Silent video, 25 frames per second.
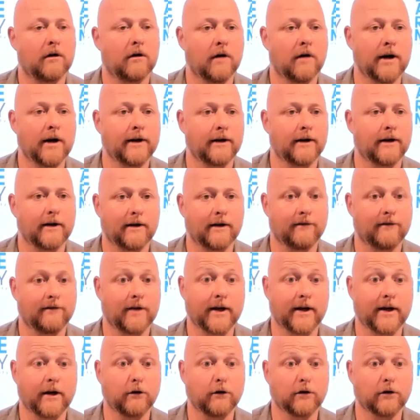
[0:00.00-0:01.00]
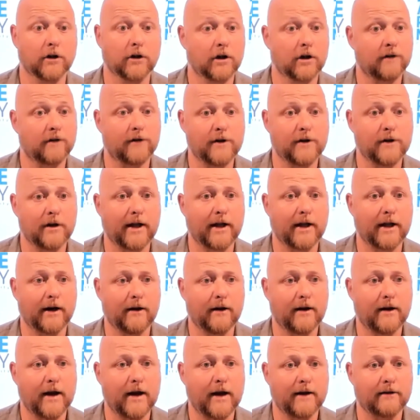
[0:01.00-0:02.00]
right? If they go look for the
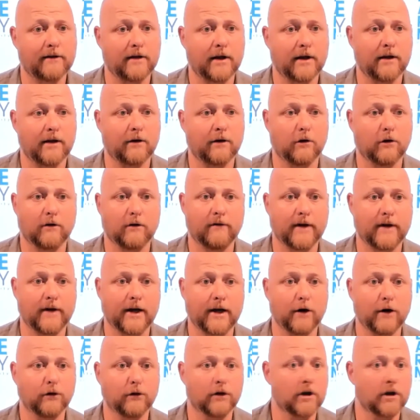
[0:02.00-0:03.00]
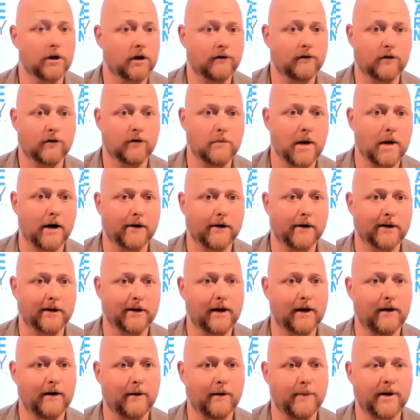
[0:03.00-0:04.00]
letter that I sent or if they go look for my
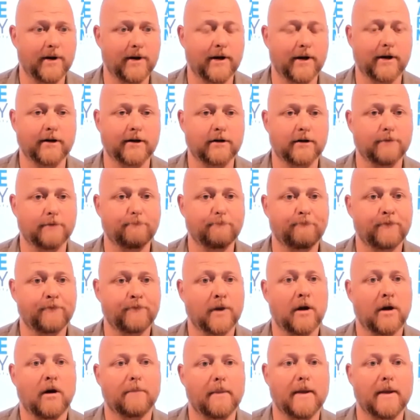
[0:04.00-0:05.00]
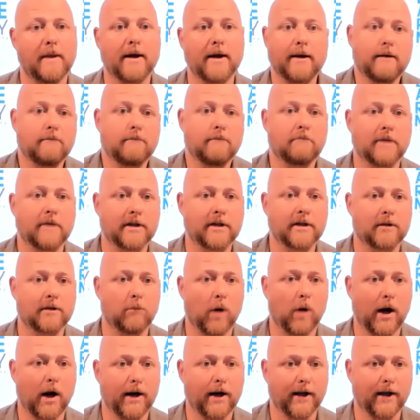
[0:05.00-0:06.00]
online reputation, then it's a
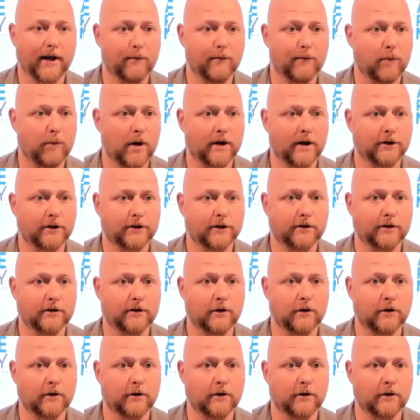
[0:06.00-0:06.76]
branding impression.